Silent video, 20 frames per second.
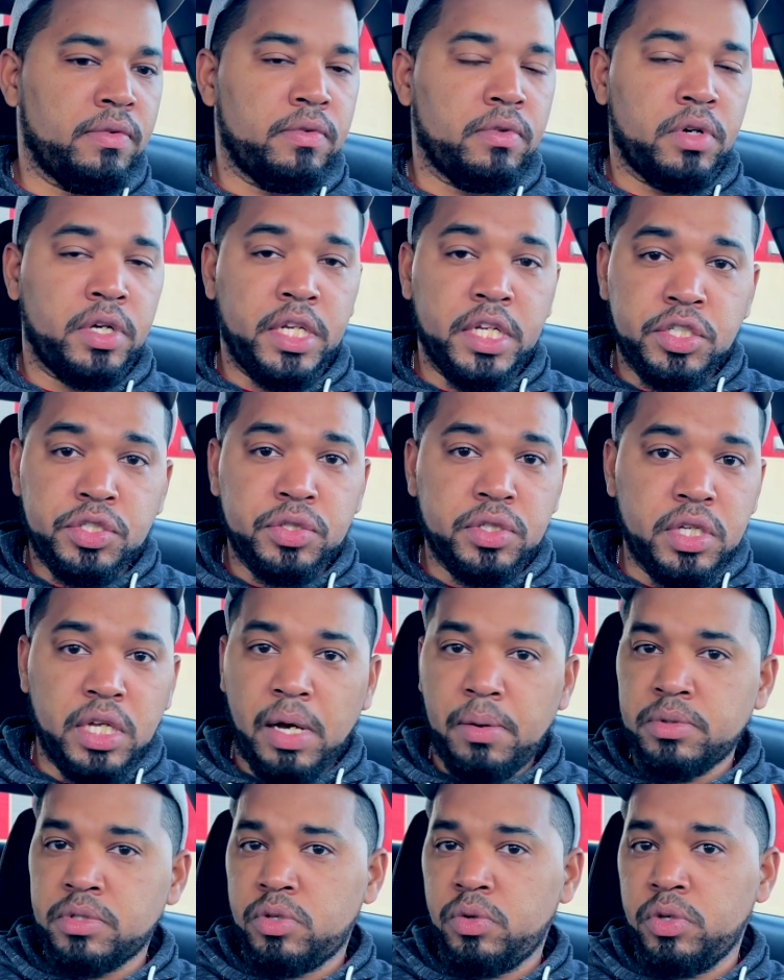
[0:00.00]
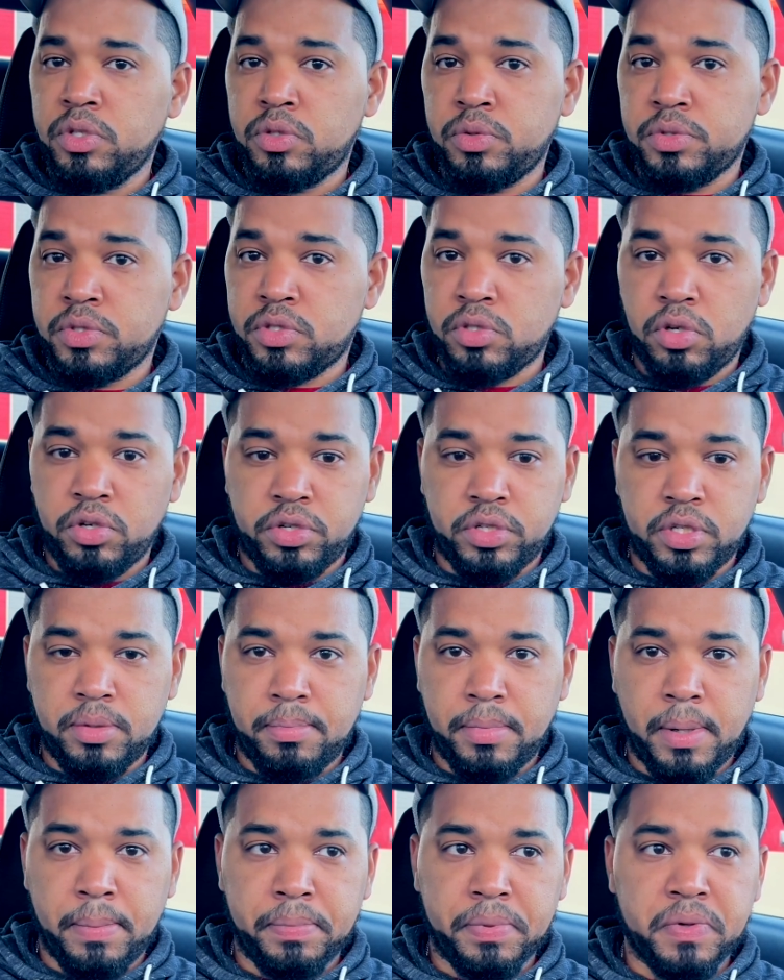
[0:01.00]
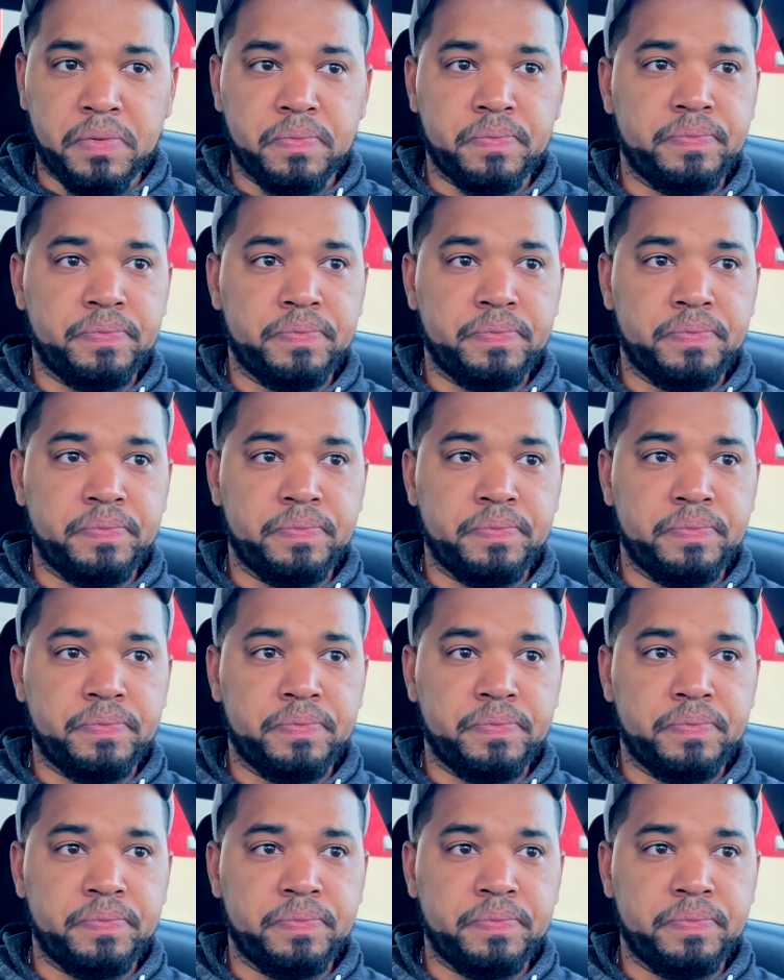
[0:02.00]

initially I was going to install it on the bumper,